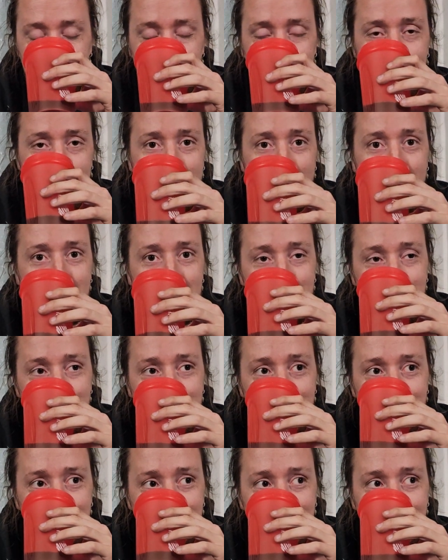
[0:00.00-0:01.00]
smell is
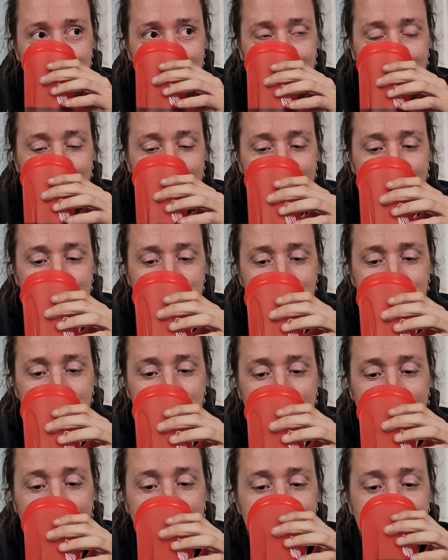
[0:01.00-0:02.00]

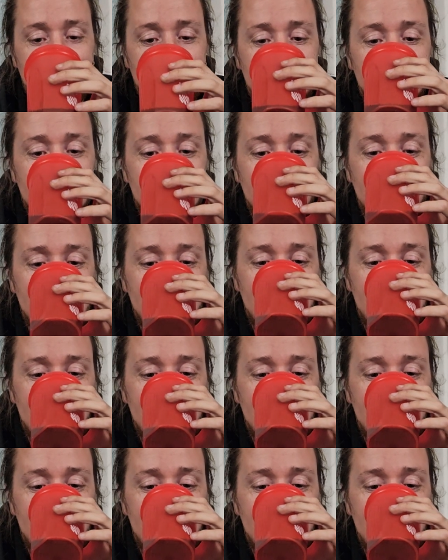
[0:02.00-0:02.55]
absolute gasoline.